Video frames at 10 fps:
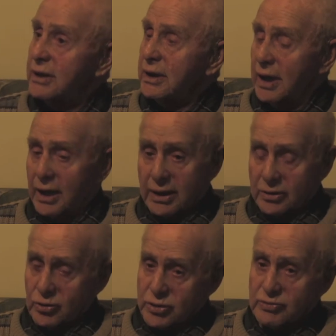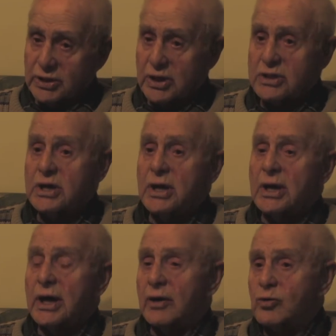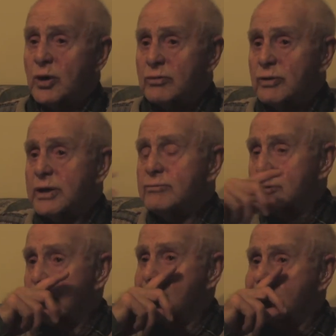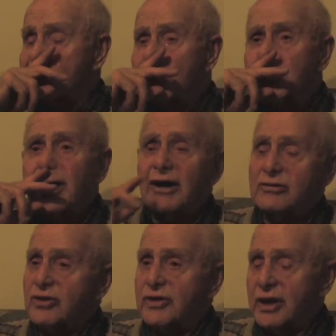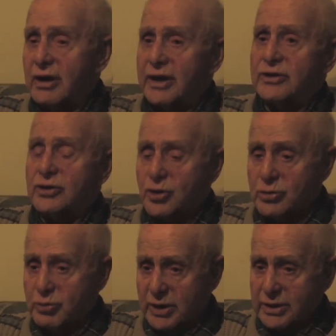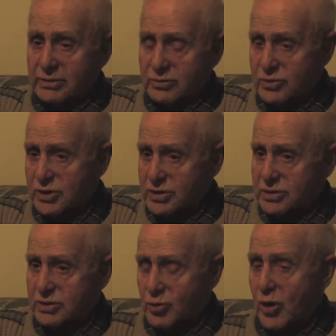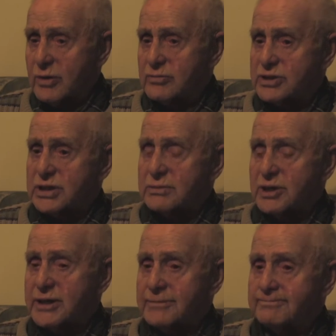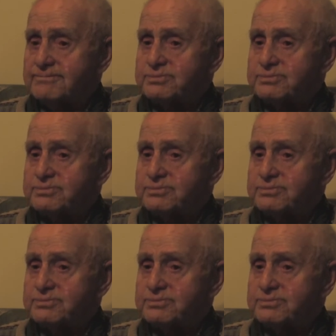and of course we lost. And what we run out there, I don't know, but it was, the water was coming in,